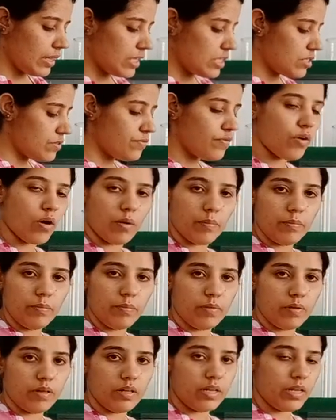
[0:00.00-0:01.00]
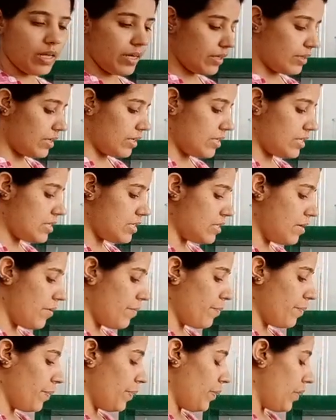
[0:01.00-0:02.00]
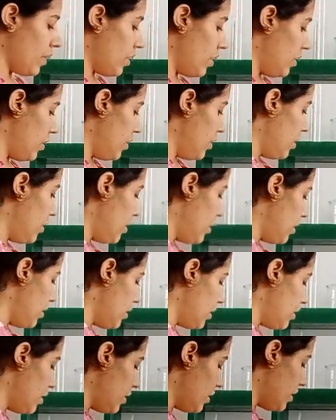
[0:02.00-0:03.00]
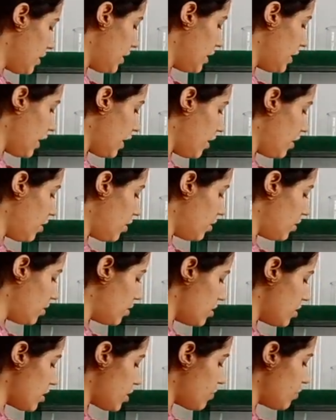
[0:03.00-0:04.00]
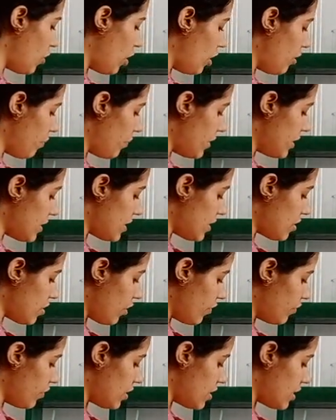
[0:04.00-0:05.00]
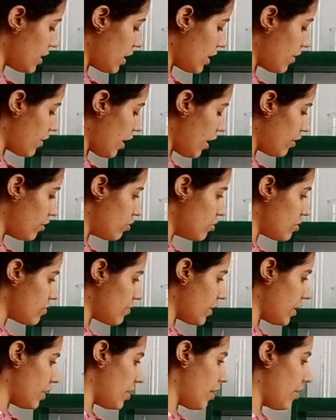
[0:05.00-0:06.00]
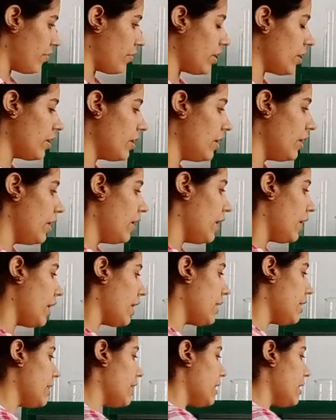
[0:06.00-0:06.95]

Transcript: this form like this. They are small pieces of the zinc granules we are having. In